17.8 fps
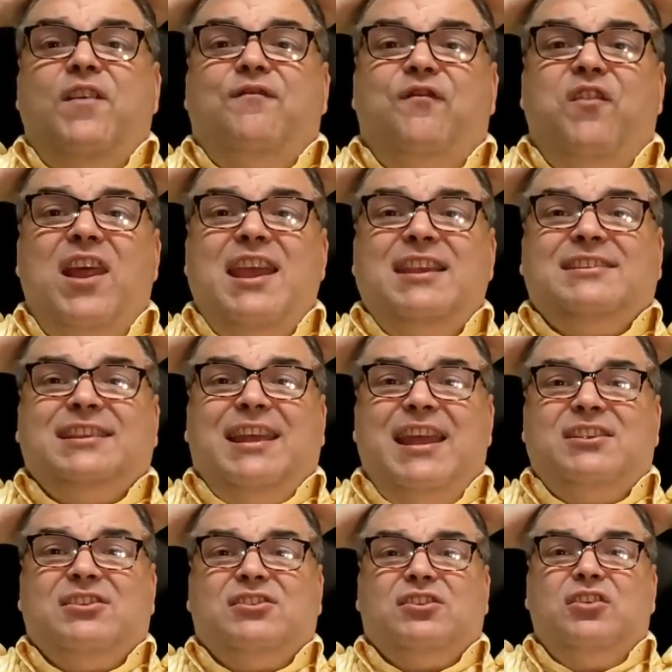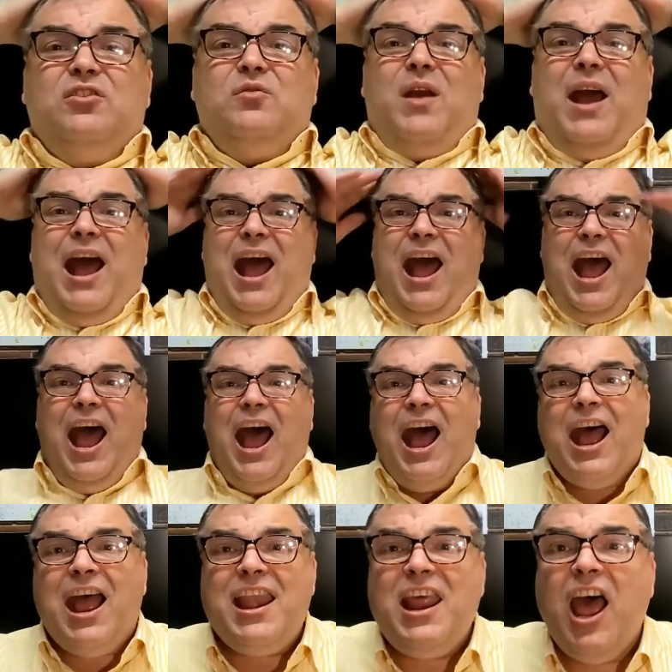the fleece gets too
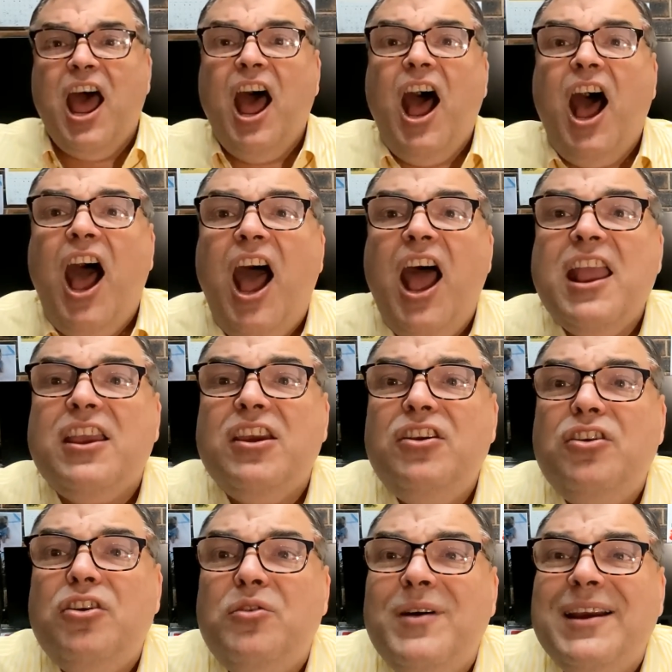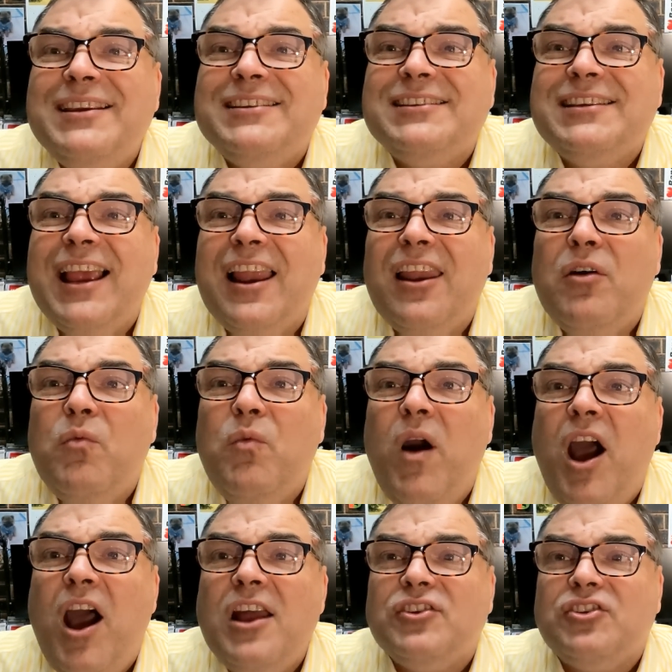hard, I can always sell a
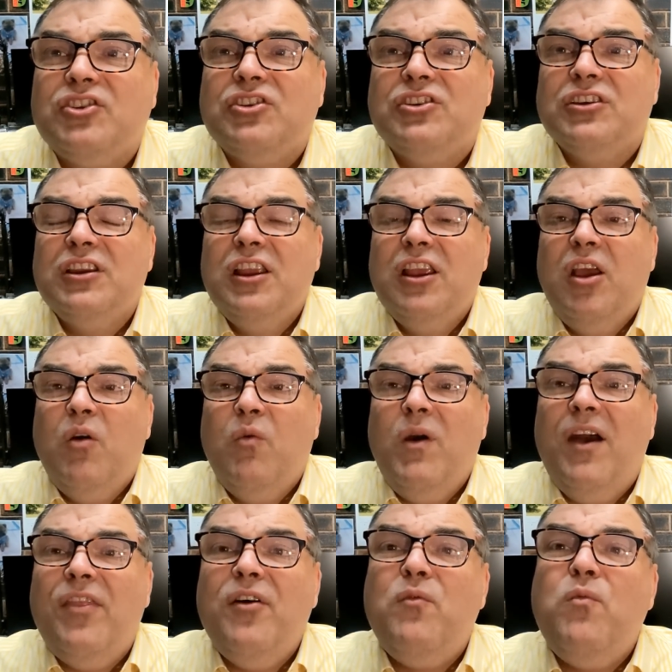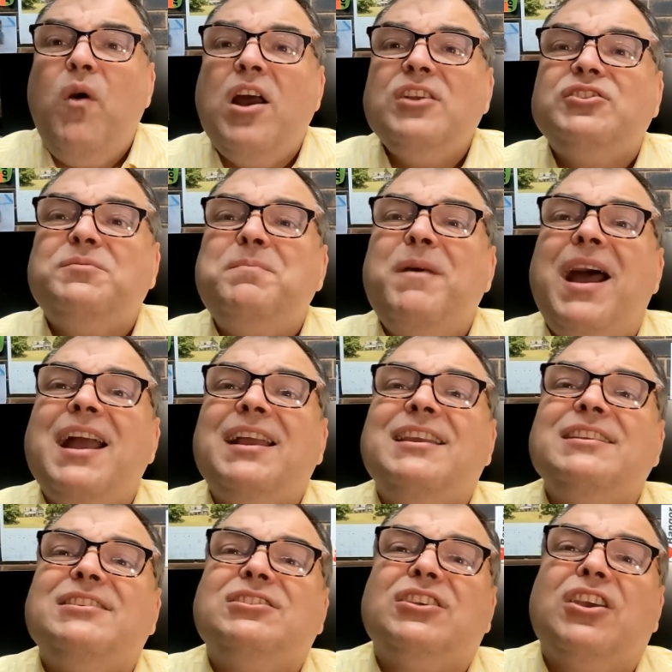watch. Well, the watch
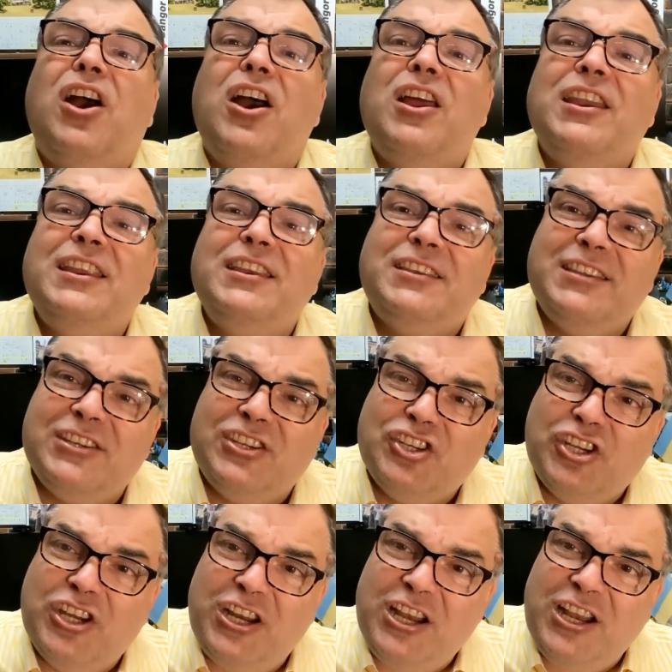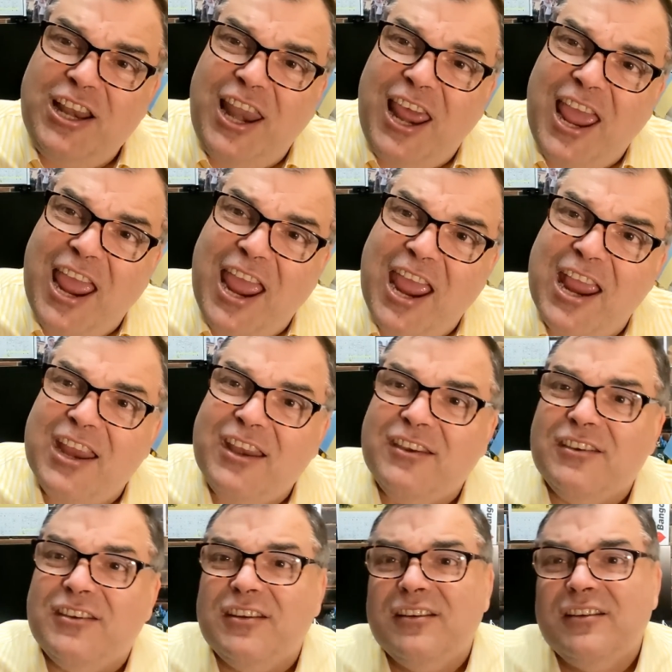market's gone into
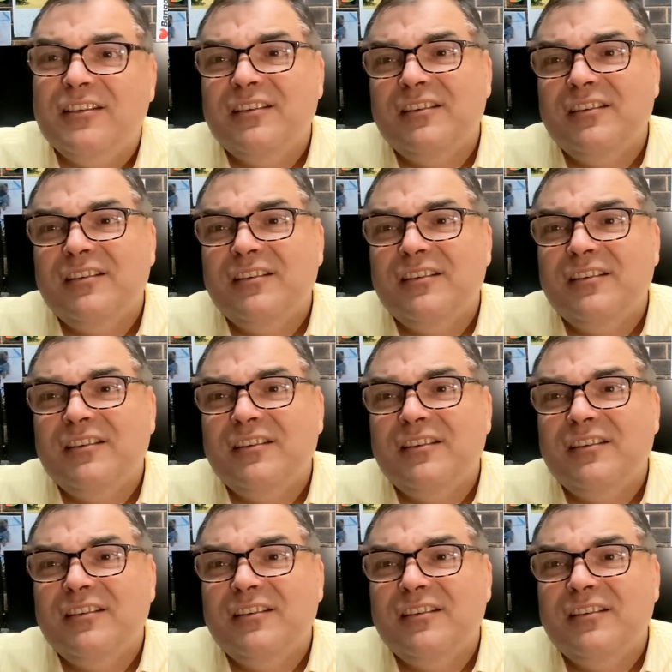shitterland.